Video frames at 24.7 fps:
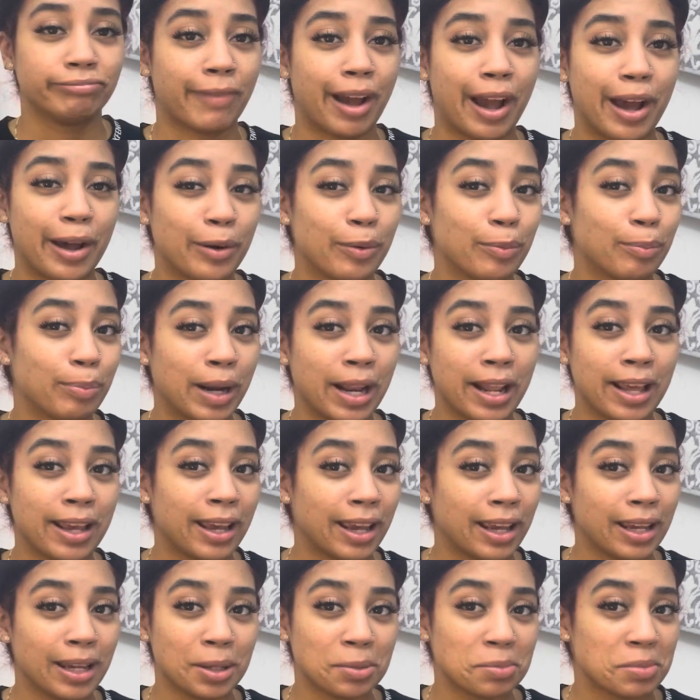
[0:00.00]
I don't play
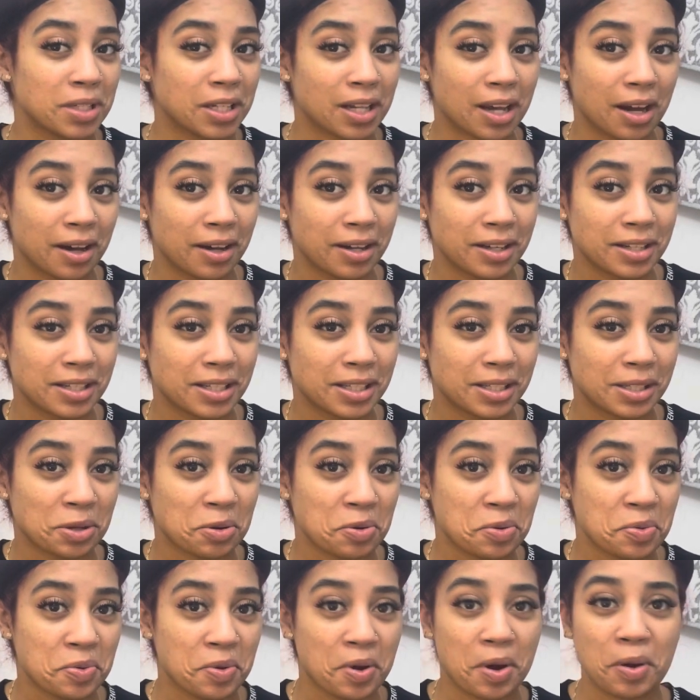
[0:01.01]
games, guys, so
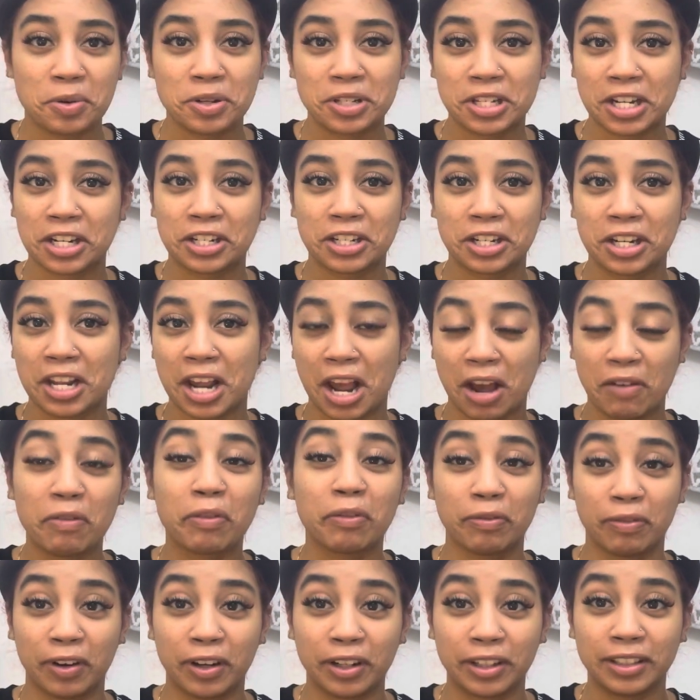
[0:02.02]
I was actually having
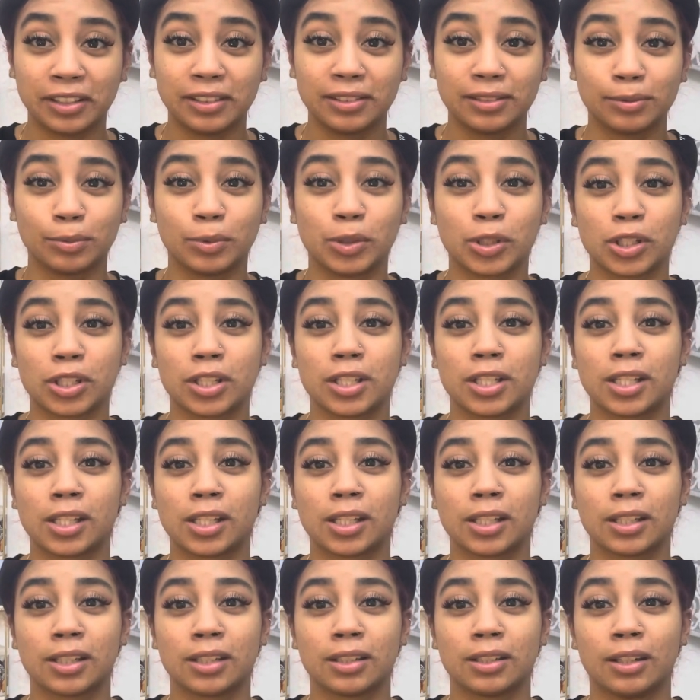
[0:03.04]
fun, which is
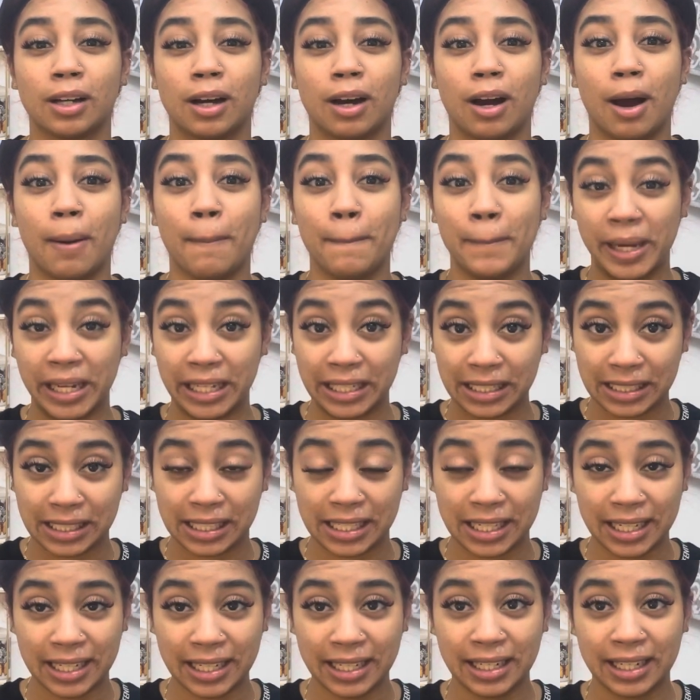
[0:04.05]

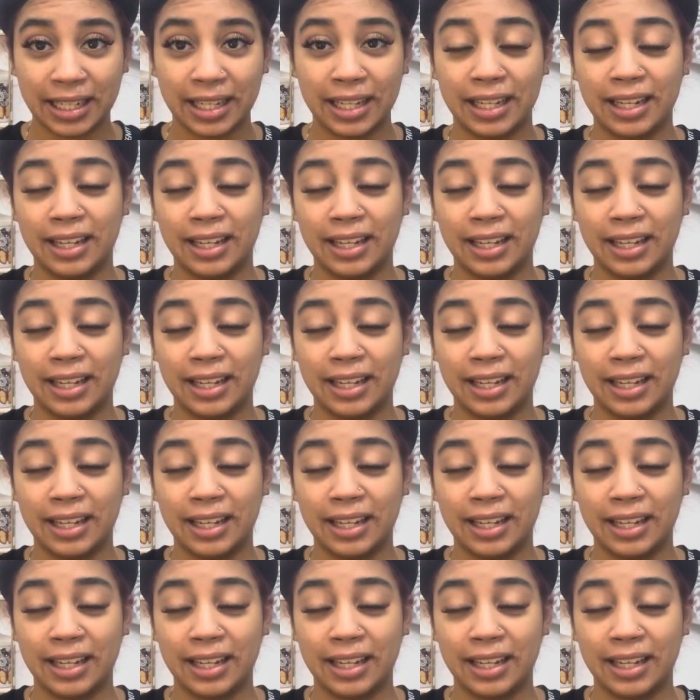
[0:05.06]
amazing.